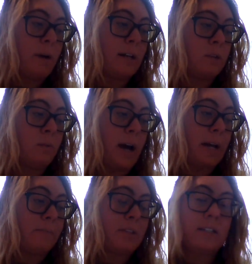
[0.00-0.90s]
miles
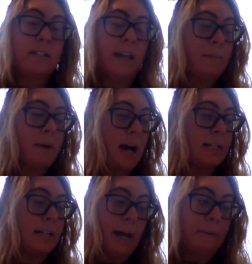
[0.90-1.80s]
away. Damn hot
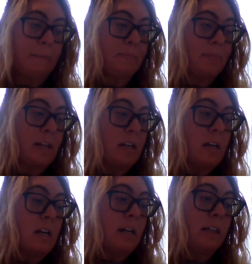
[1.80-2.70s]
day.
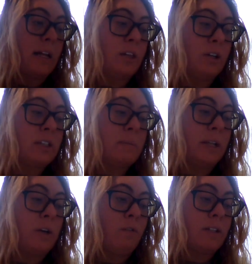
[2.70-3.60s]
Lenny looked
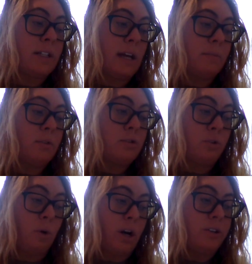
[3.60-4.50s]
timidly over to him.
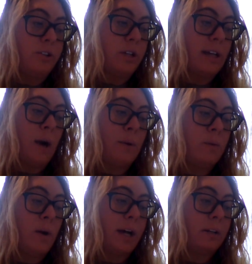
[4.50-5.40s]
George? Yeah, what do you
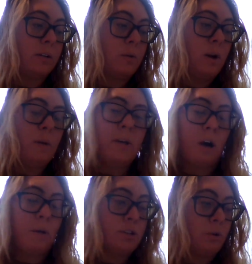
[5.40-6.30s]
want? Where are we
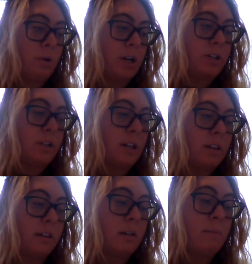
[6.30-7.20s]
going, George?
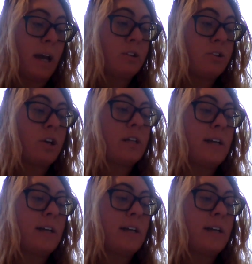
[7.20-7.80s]
The little man jerked